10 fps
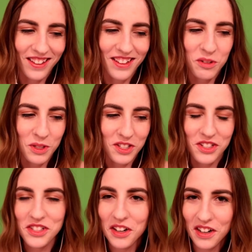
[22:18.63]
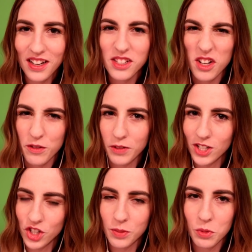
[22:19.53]
it was just our
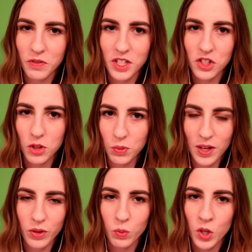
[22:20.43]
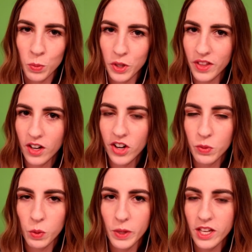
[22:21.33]
friendship movie, so we'll put that on
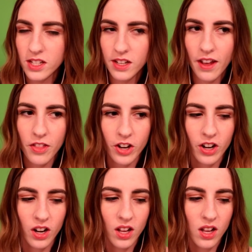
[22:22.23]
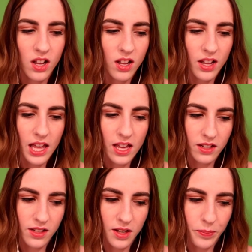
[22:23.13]
when we get together. And